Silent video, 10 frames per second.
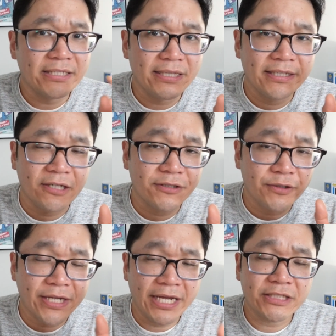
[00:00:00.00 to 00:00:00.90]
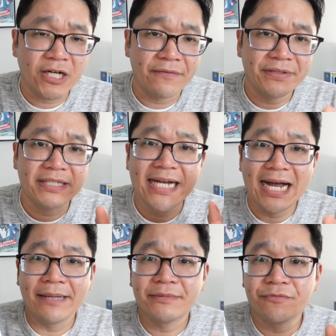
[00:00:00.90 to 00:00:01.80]
This also kicks off the
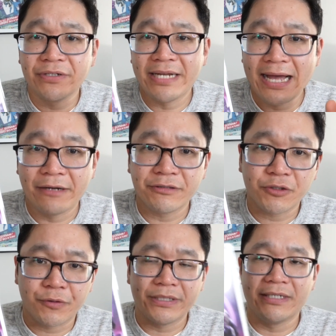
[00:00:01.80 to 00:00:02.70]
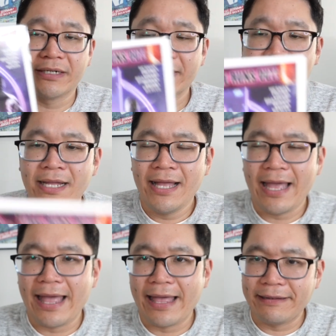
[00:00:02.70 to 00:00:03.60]
Time's Run Out story arc.
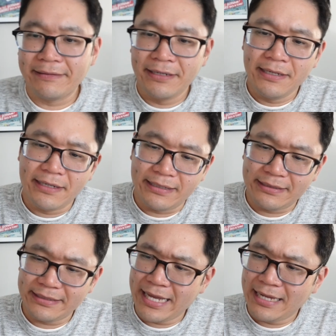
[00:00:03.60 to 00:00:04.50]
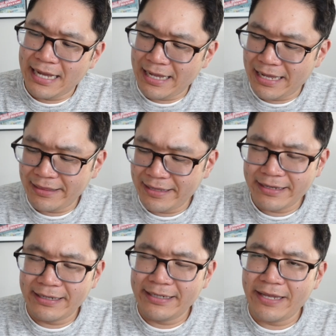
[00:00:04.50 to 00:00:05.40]
And I
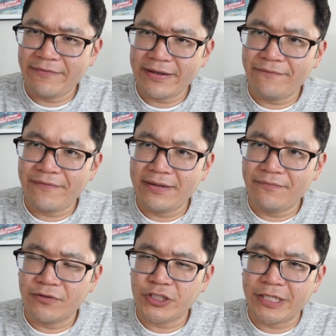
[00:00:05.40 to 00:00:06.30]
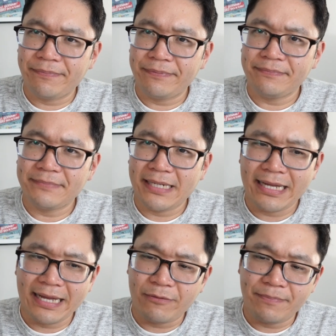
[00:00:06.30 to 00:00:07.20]
think if I can find them for cheap,
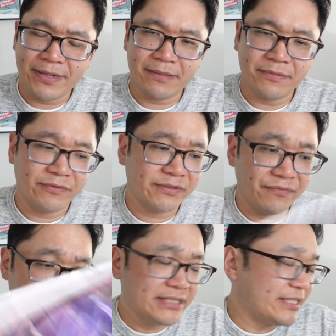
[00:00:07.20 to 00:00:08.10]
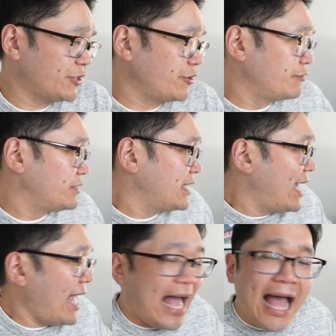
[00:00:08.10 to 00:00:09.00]
I want to pick up the rest of these issues
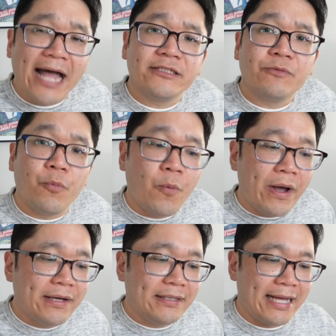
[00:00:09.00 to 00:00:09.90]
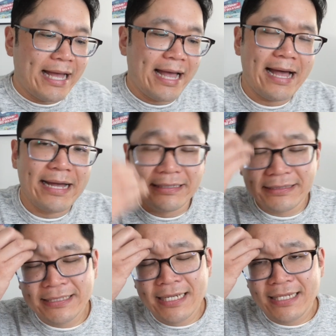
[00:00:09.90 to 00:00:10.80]
as well
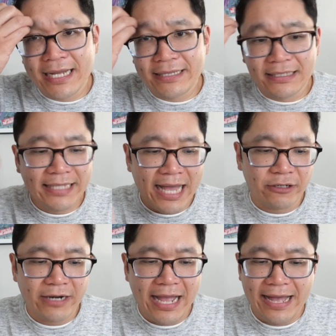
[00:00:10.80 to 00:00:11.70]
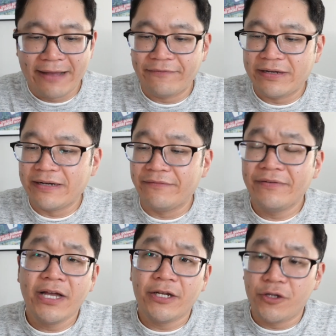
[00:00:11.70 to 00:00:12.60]
as kind of the latter half
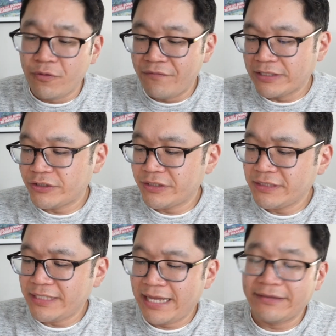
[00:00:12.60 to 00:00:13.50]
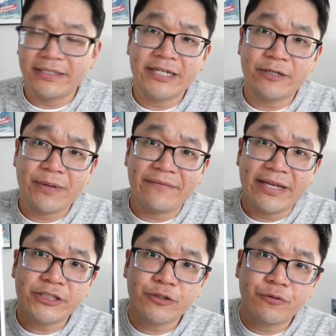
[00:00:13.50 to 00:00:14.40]
of New Avengers. And here we have
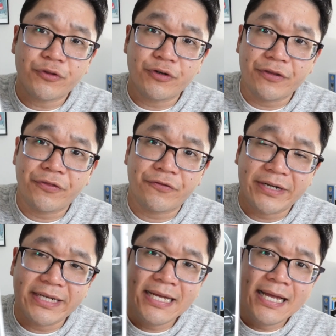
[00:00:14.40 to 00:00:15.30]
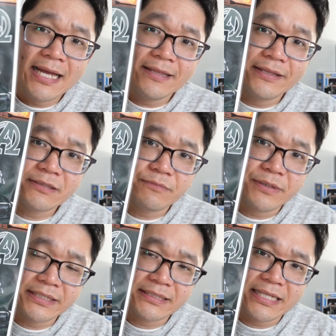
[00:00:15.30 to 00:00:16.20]
issue 33. This
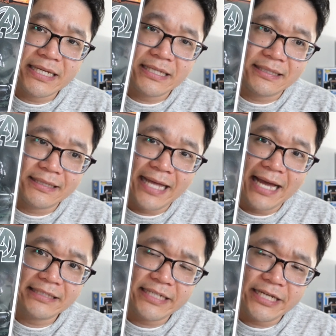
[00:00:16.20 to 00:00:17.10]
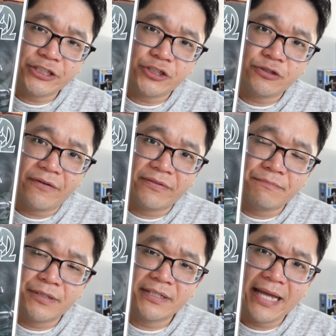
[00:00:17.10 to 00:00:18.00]
was the last issue of the
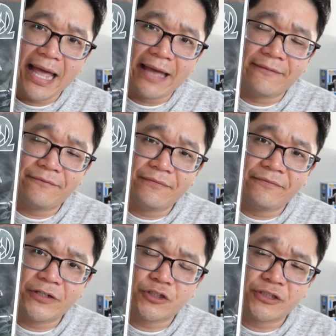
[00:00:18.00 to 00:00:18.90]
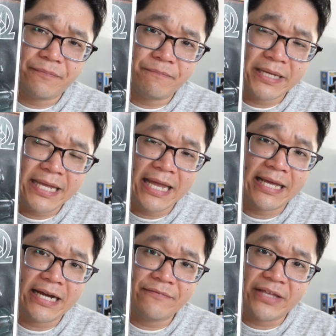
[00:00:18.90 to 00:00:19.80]
book and features the
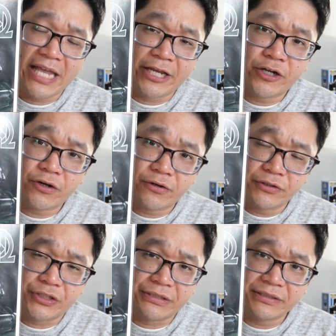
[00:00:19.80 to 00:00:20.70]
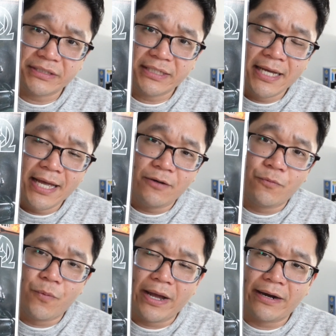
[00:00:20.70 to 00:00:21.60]
beginning of the incursions,
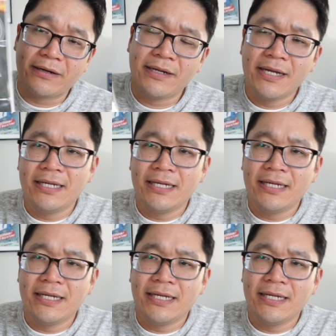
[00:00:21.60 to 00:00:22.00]
where